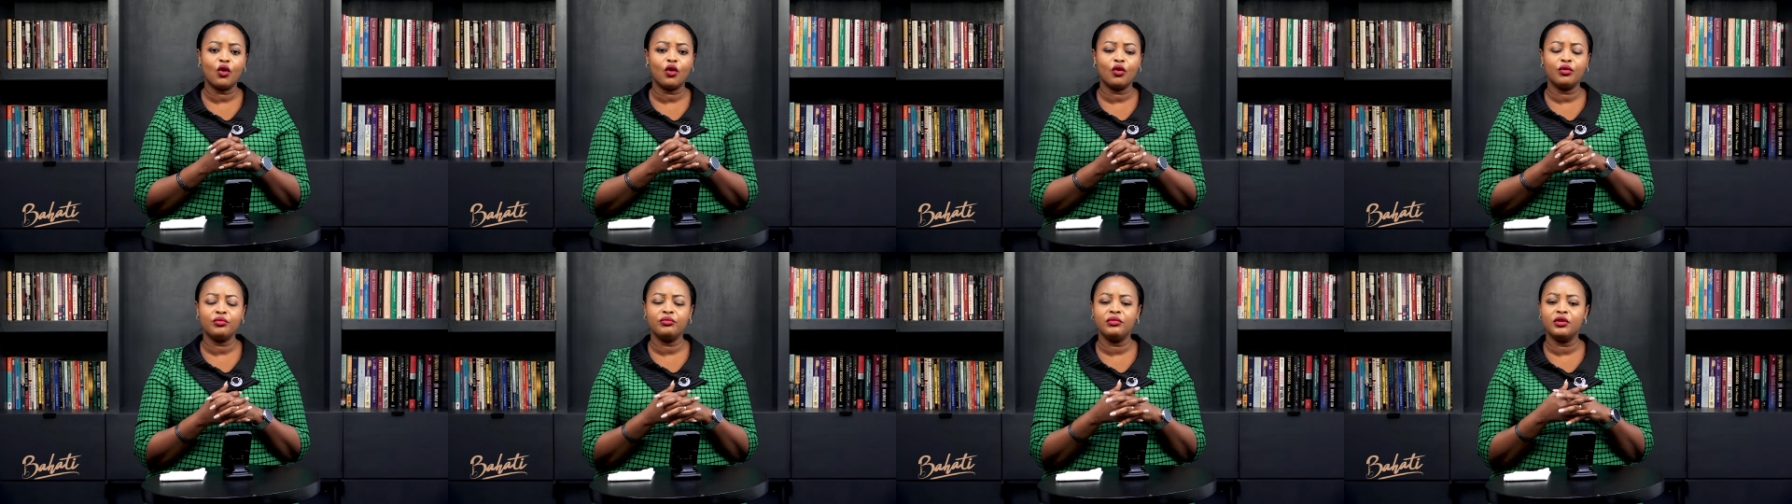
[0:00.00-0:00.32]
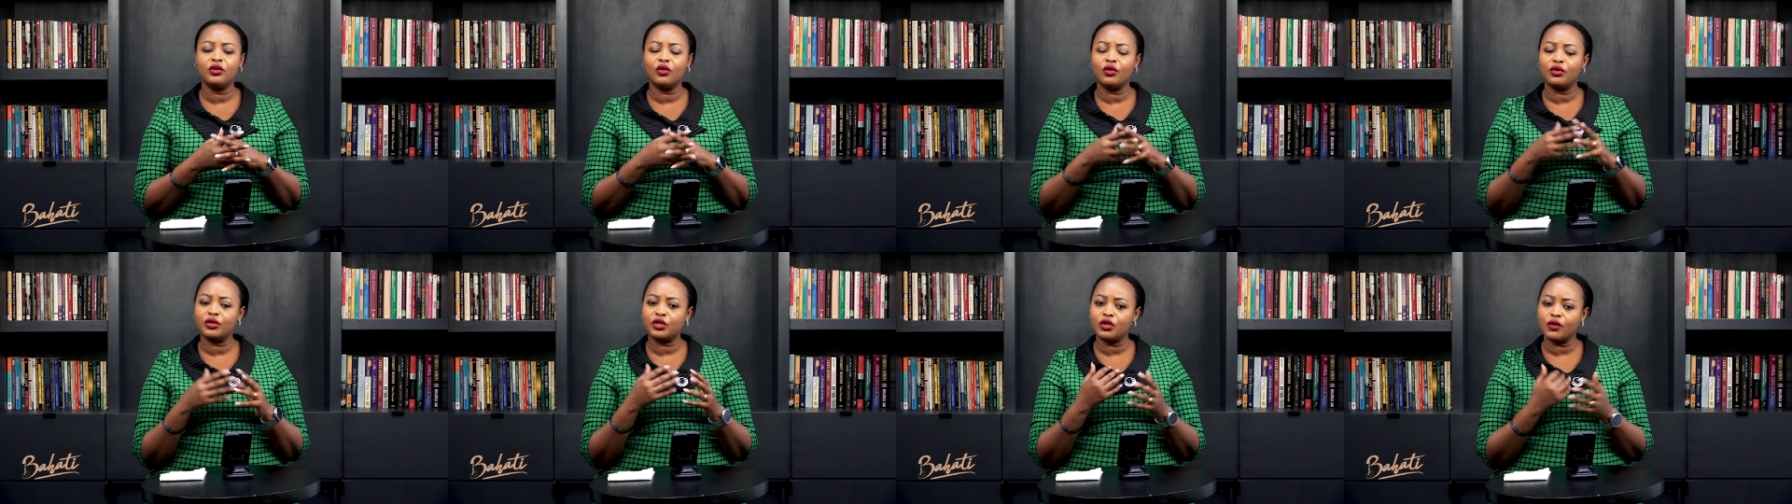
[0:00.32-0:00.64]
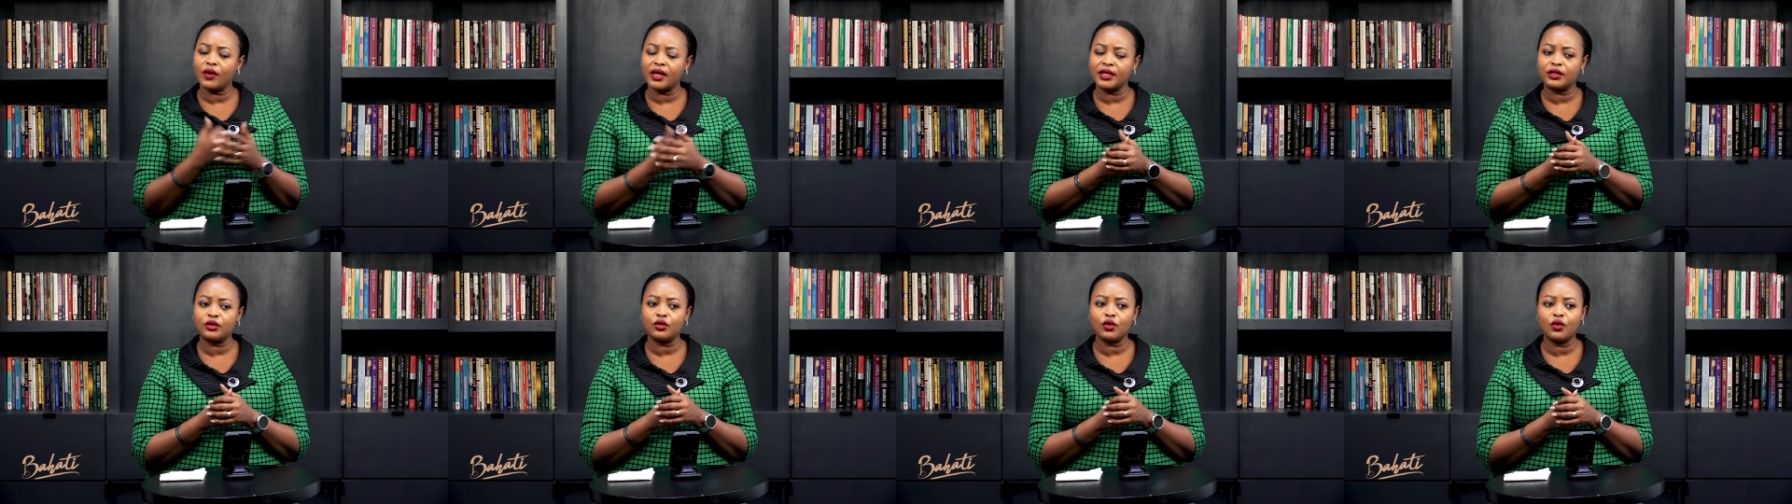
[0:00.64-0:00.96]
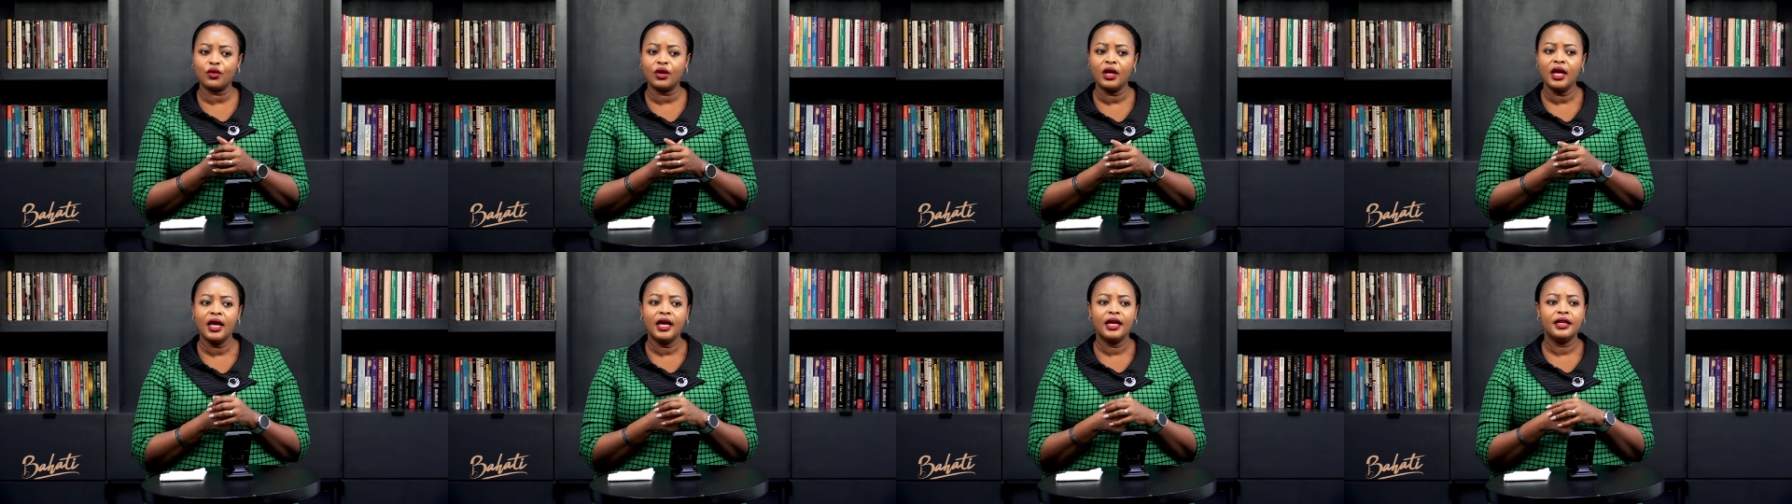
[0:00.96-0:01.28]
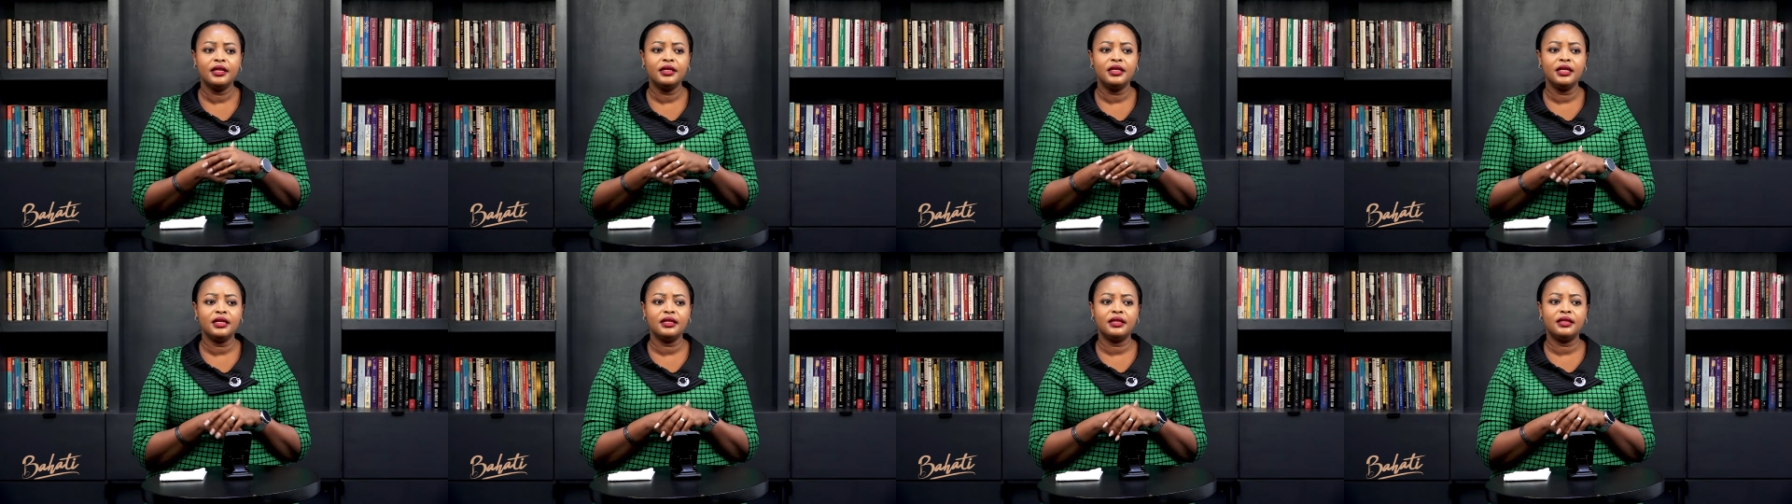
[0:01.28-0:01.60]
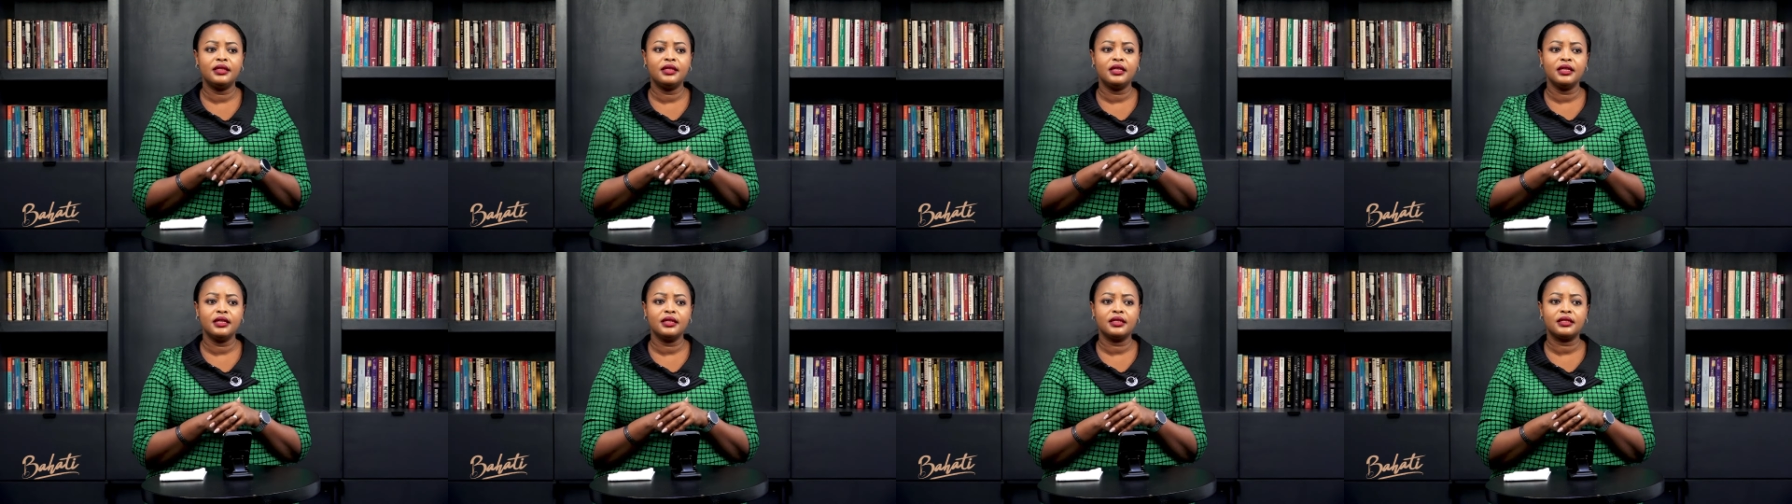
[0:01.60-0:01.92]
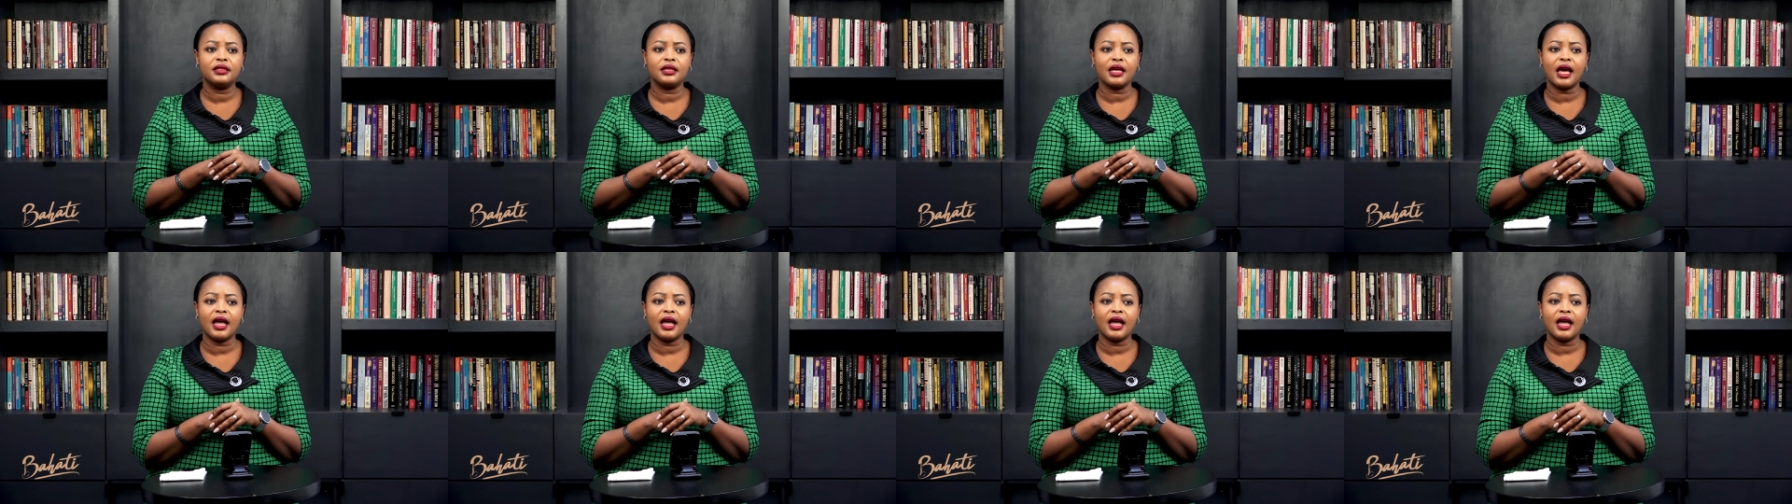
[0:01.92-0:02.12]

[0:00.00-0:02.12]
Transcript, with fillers: oh, you know, so-and-so did this